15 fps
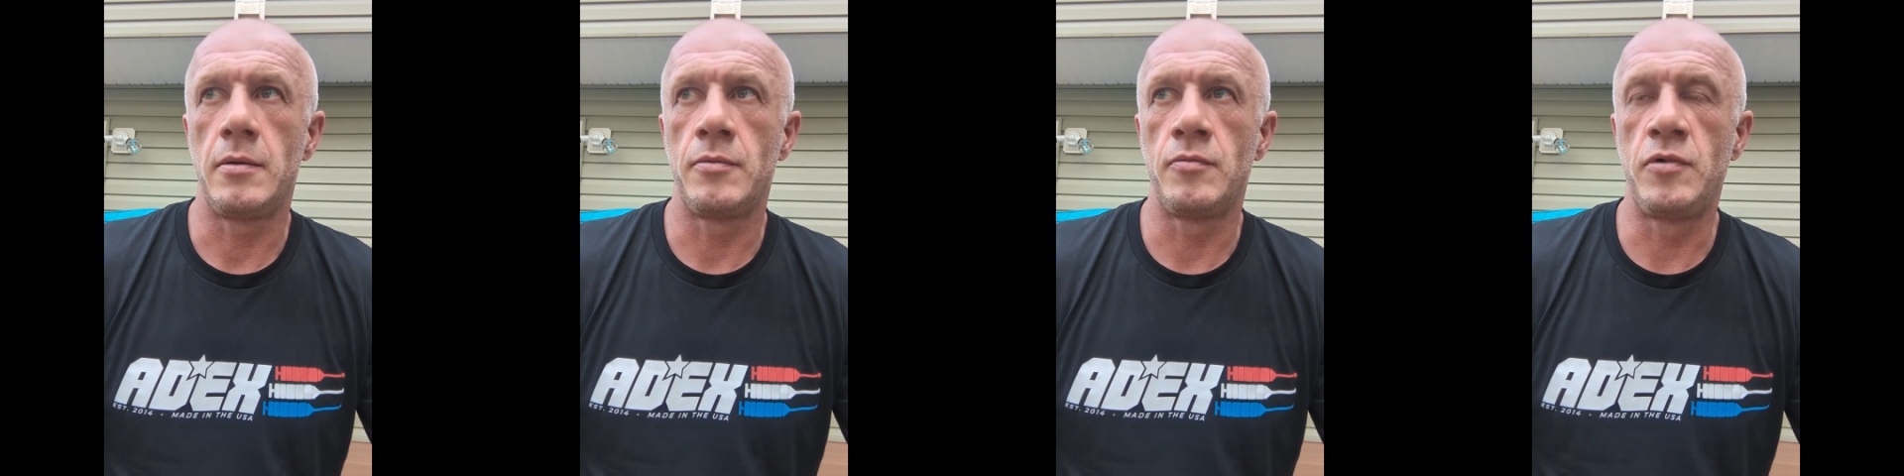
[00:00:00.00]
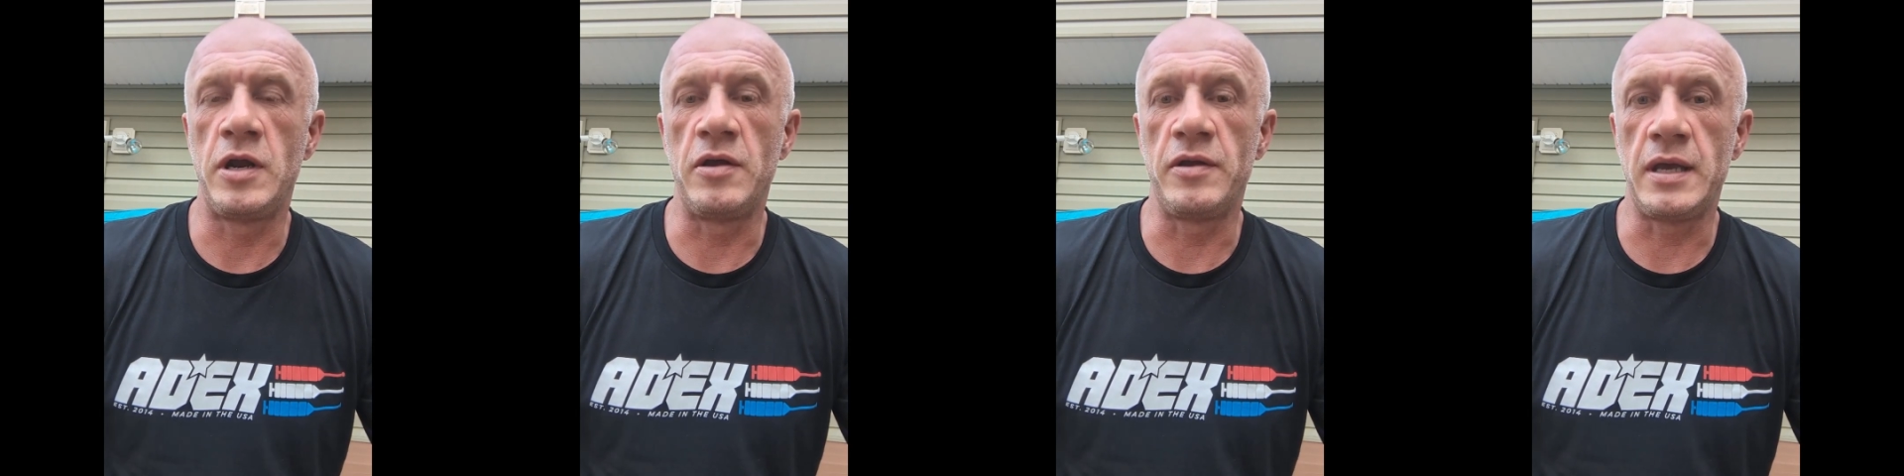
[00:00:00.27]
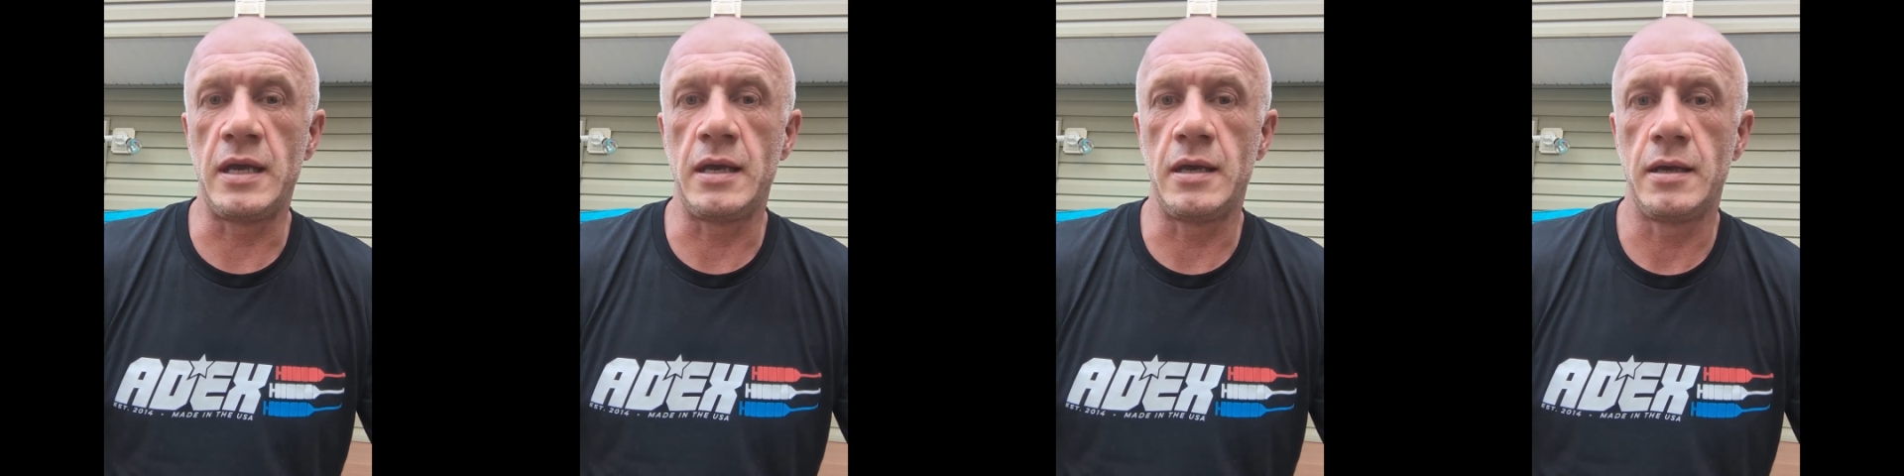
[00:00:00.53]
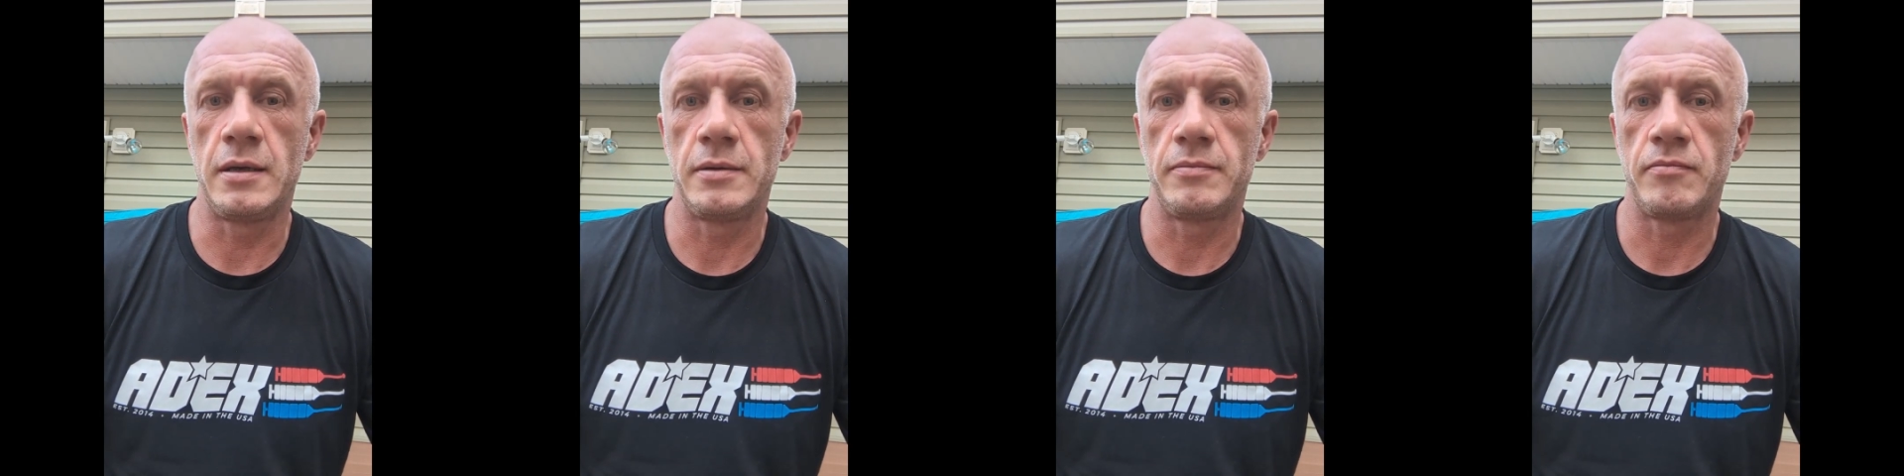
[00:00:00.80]
really
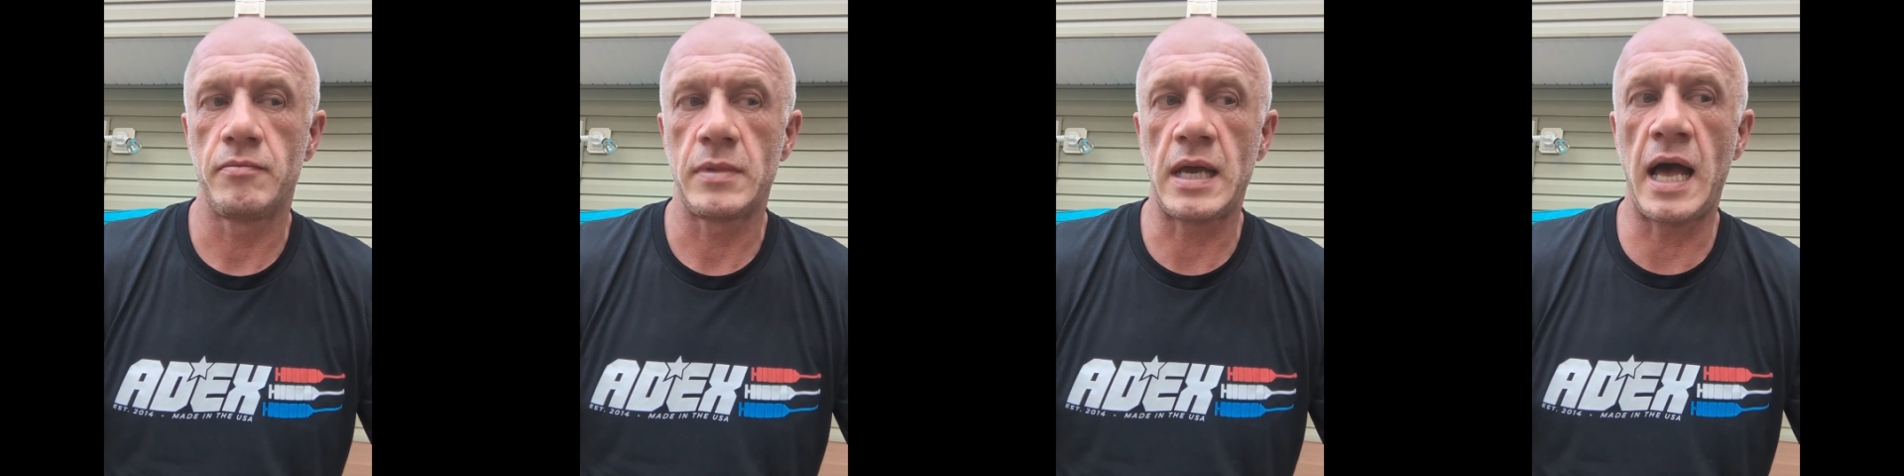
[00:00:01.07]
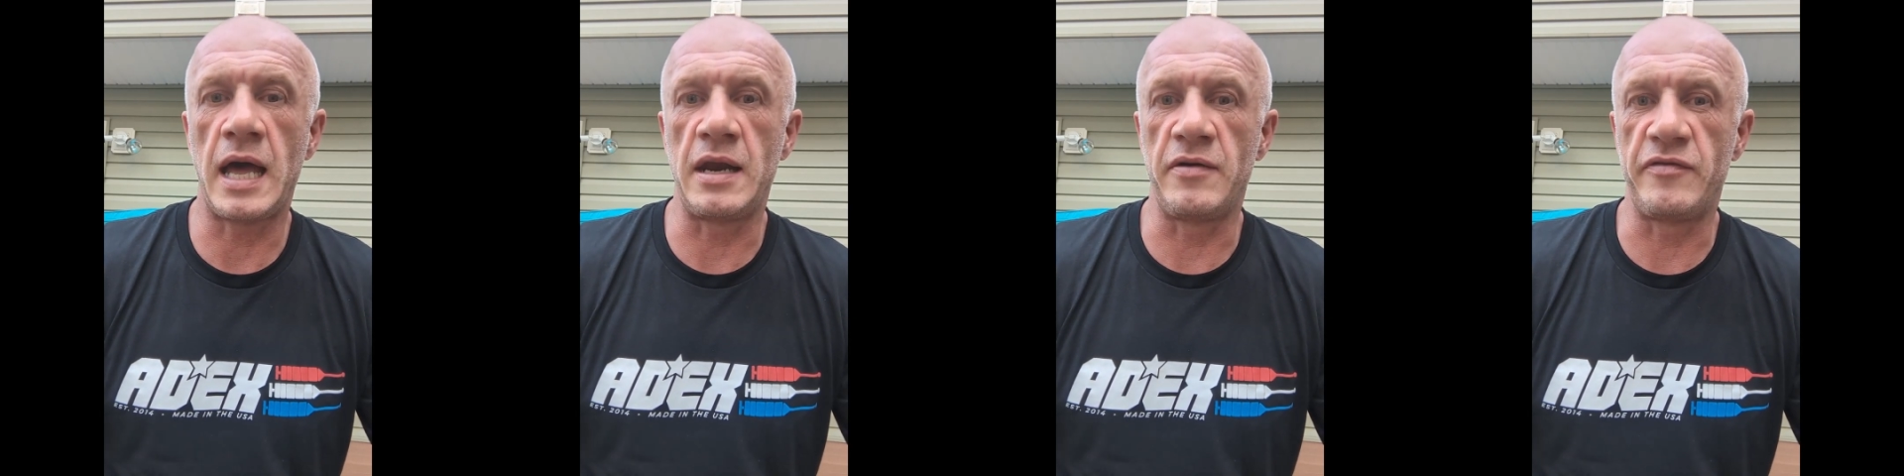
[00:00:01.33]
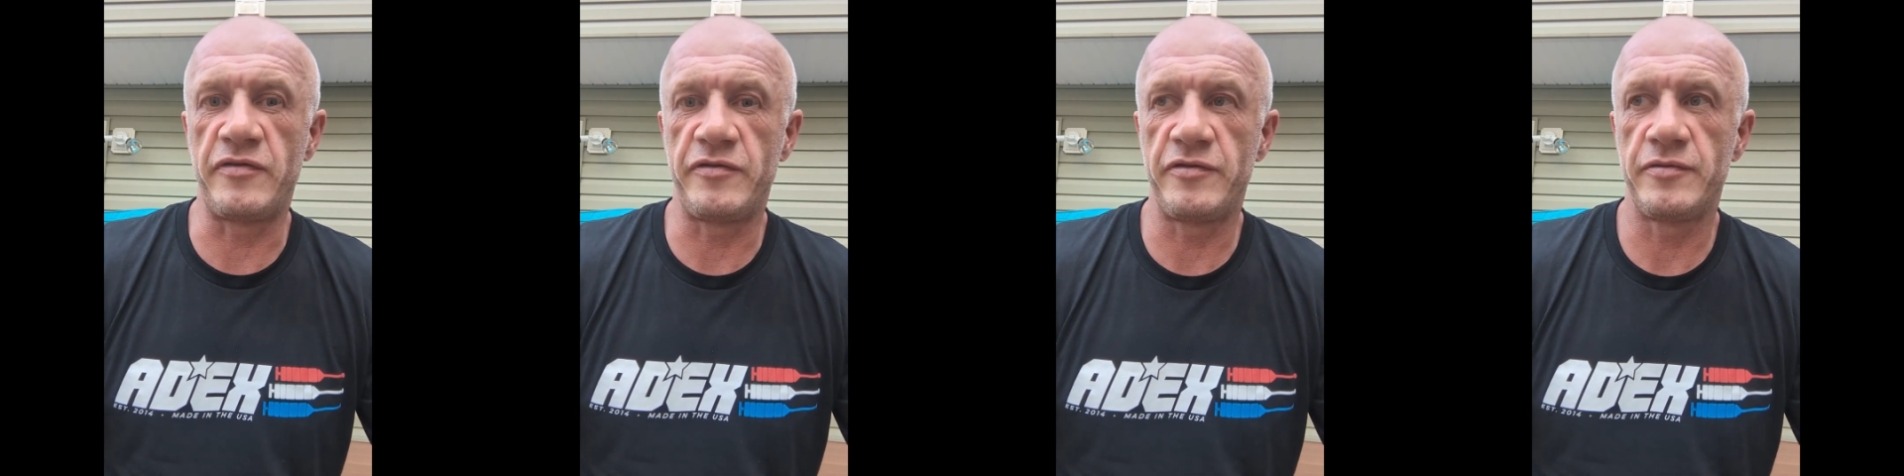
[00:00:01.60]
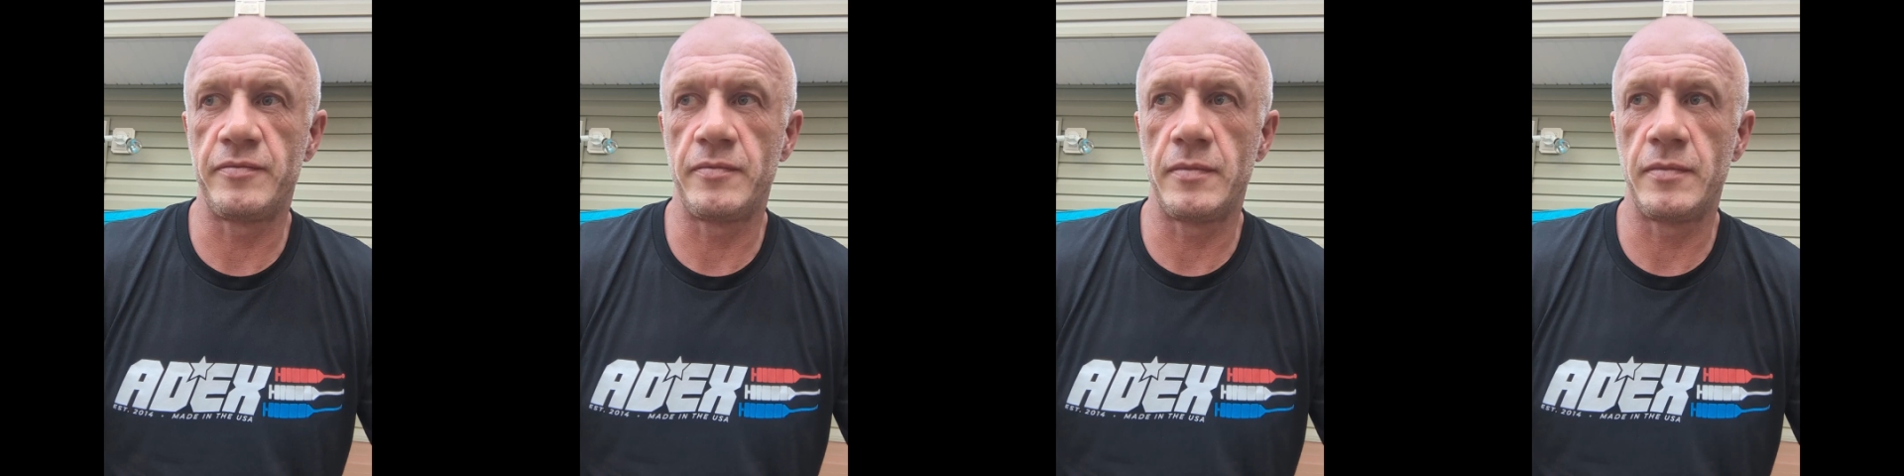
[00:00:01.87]
kind of